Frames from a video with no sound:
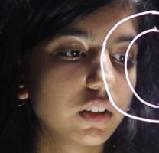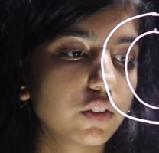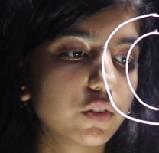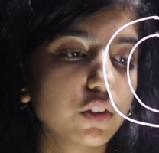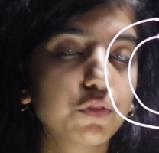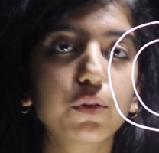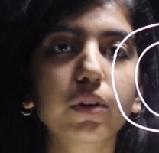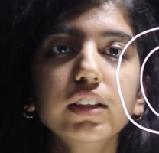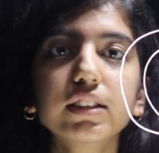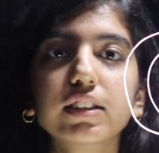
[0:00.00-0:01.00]
So the
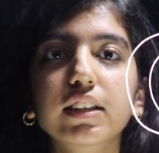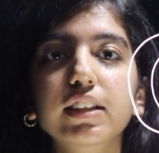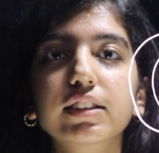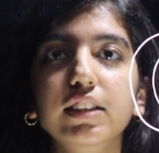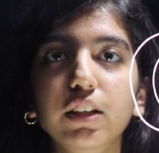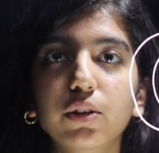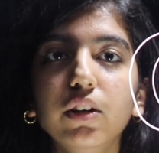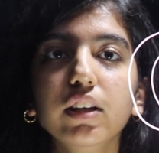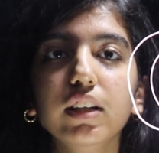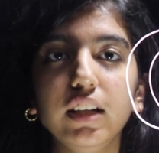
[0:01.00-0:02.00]
force is zero
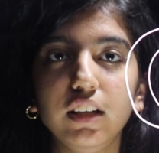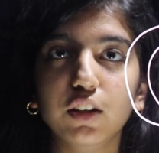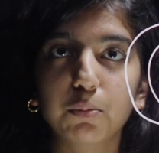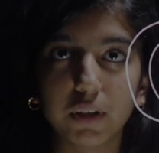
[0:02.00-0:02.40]
on the linear